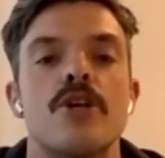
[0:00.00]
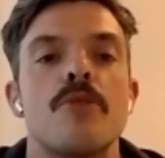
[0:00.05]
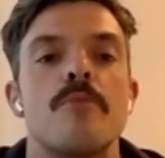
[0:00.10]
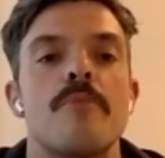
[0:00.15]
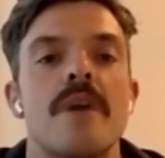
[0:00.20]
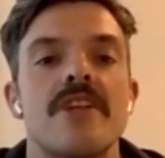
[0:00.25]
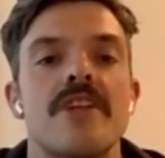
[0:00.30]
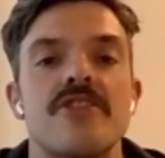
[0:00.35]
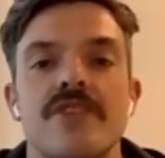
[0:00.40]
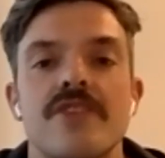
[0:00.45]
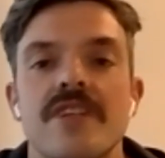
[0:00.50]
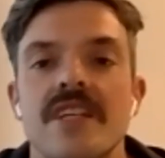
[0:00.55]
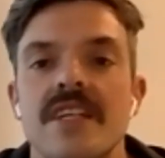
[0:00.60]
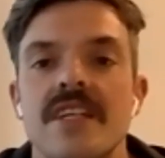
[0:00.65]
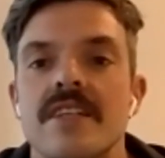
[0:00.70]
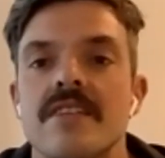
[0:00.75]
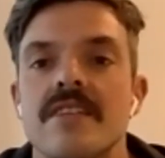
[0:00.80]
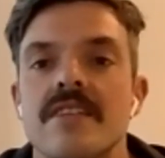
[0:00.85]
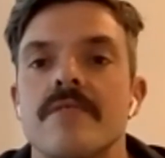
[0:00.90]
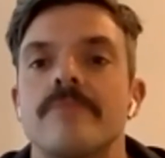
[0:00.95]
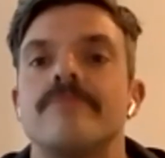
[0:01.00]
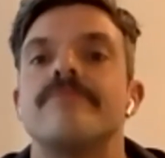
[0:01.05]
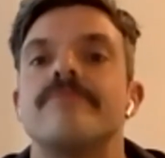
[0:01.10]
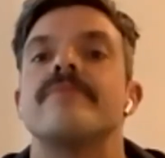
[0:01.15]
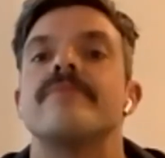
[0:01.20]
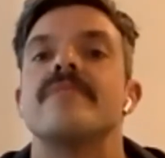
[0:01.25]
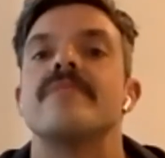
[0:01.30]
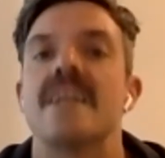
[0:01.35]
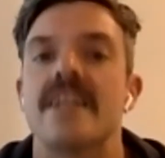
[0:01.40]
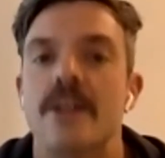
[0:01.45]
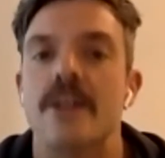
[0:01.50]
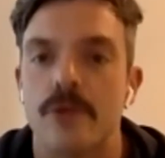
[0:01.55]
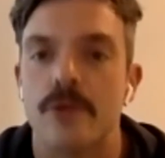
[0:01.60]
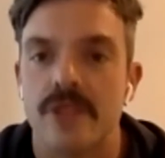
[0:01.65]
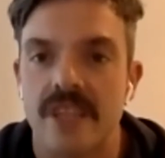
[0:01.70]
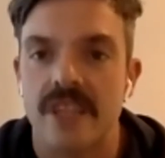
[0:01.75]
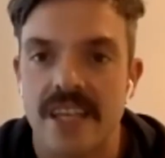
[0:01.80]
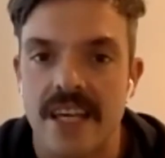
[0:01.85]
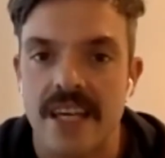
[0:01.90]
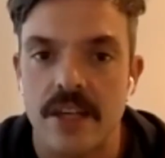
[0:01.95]
Bend your knees, take
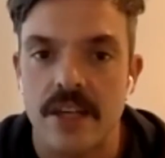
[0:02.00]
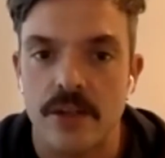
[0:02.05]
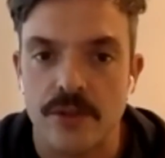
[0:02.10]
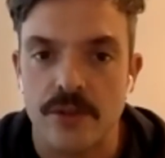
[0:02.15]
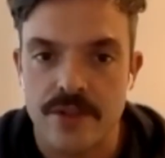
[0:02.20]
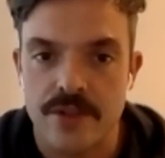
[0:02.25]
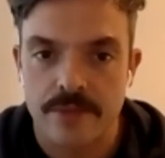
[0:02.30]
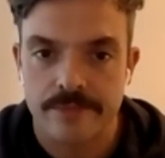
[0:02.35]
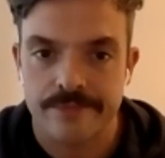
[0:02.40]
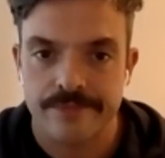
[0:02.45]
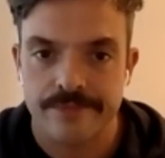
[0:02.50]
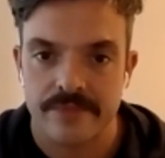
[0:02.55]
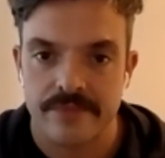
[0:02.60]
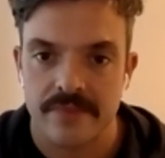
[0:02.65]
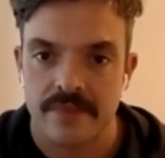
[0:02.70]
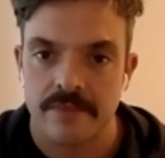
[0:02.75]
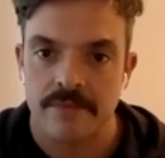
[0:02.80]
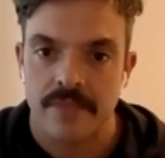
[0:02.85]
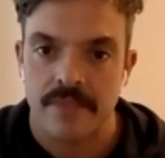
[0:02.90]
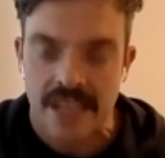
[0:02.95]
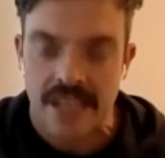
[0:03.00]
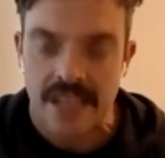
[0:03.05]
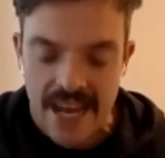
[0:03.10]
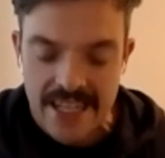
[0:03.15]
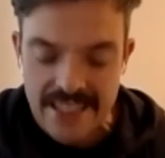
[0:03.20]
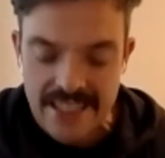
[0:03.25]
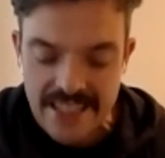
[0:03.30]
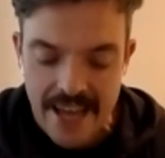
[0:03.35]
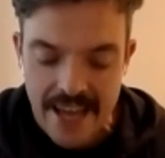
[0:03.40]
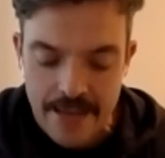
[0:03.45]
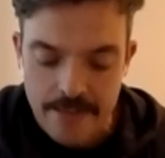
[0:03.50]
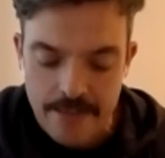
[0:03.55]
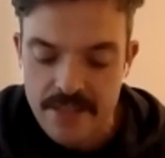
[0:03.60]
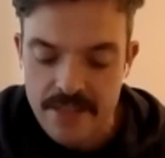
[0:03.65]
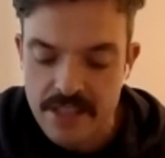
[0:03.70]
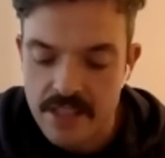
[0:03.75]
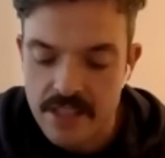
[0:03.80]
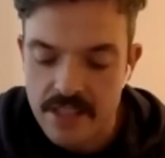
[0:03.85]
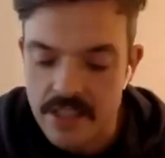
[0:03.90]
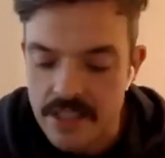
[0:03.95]
hold of the heels.
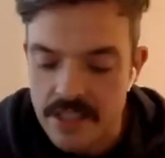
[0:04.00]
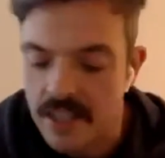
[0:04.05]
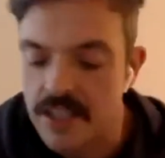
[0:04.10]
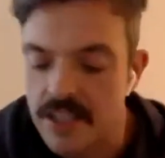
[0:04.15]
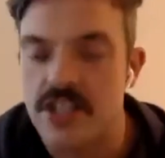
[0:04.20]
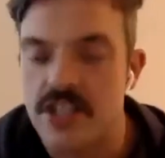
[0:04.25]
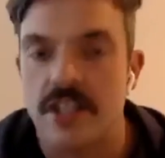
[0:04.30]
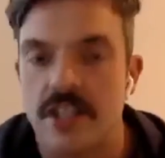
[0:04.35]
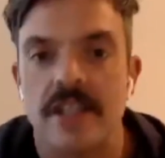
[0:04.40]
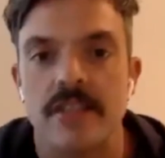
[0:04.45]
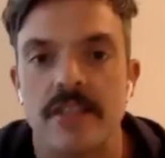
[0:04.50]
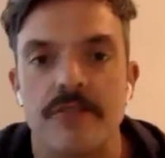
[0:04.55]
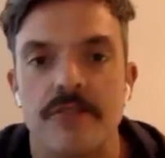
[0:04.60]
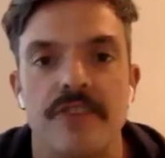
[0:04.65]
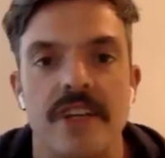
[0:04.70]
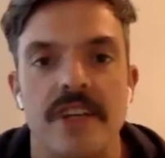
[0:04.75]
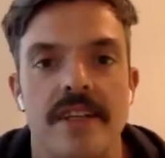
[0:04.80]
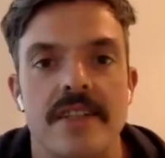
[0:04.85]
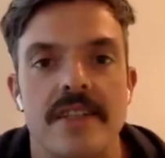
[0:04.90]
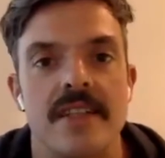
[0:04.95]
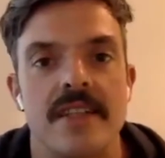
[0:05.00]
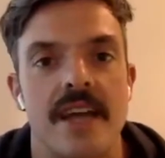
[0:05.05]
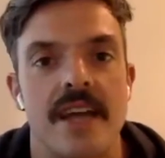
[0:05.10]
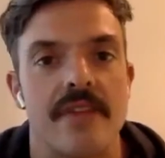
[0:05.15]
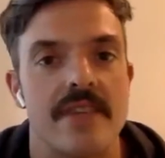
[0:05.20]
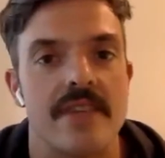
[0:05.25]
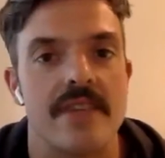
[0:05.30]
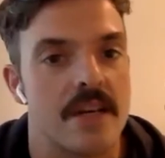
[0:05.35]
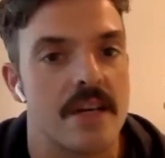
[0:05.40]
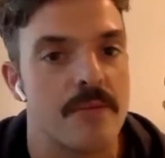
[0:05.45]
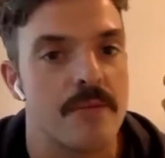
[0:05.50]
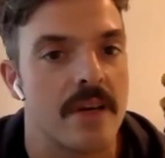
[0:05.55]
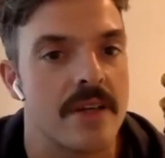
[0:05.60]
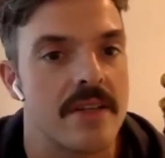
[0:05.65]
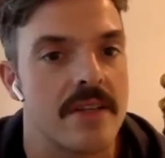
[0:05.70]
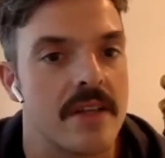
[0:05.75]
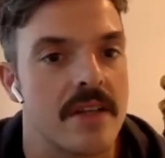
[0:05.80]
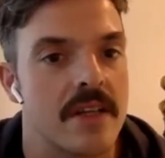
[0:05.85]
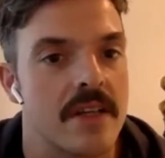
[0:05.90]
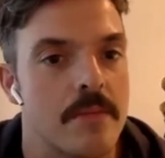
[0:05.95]
Attempt to touch your little fingers together side by
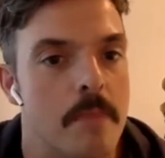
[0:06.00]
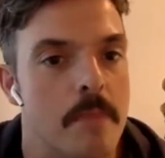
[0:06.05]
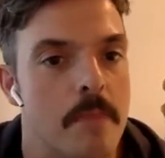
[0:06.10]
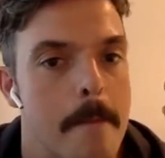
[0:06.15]
side.